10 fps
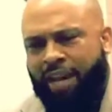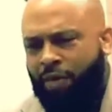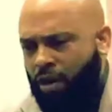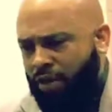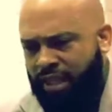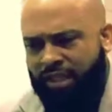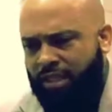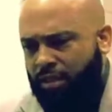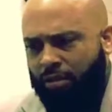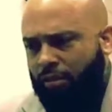I have all
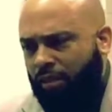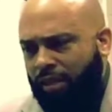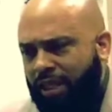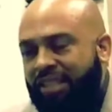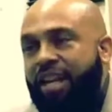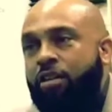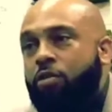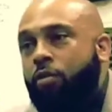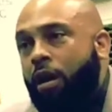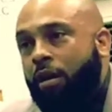this. Instead of
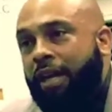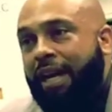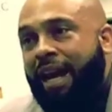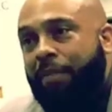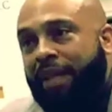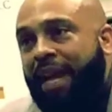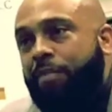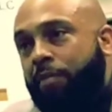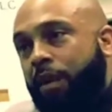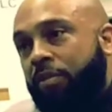doing all of that, I became
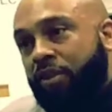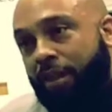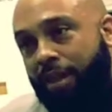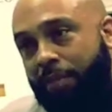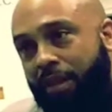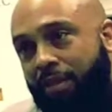the publishing company.